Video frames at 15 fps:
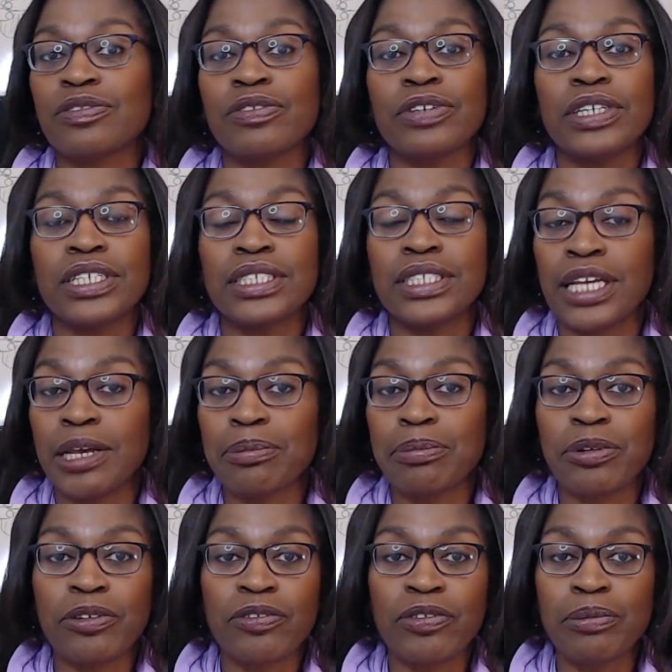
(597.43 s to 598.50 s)
for
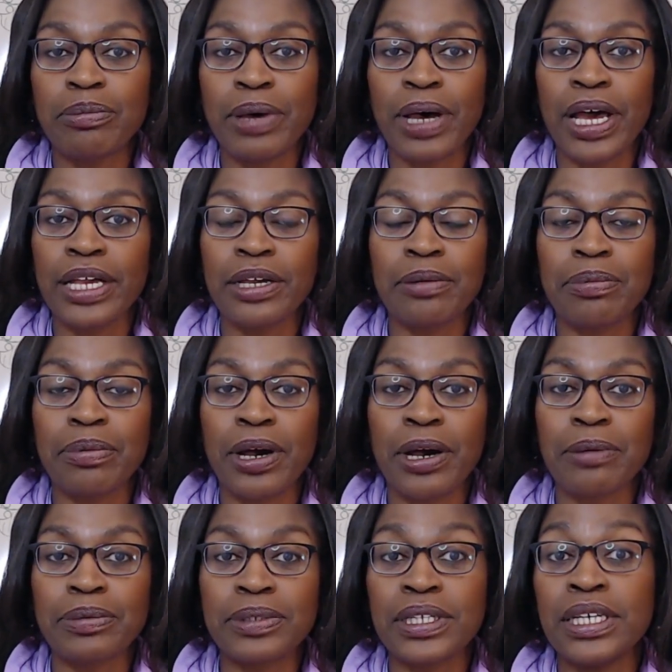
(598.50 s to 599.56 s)
example, from buying a
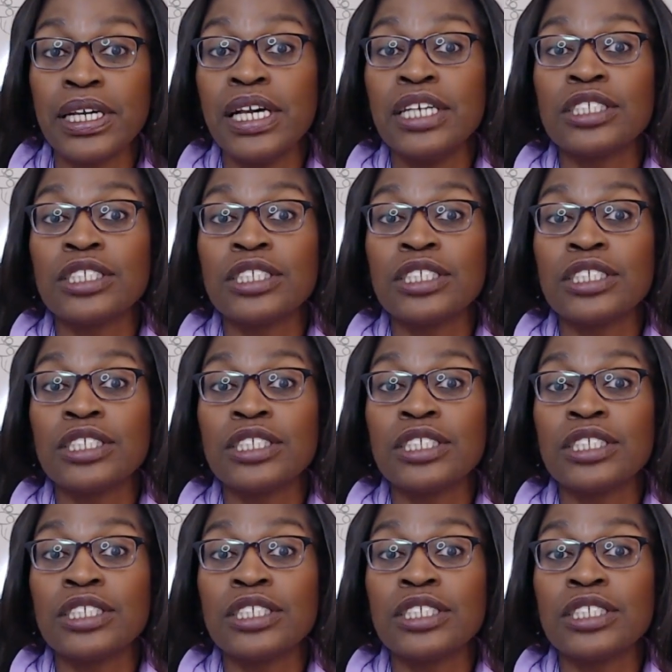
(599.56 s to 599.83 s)
property.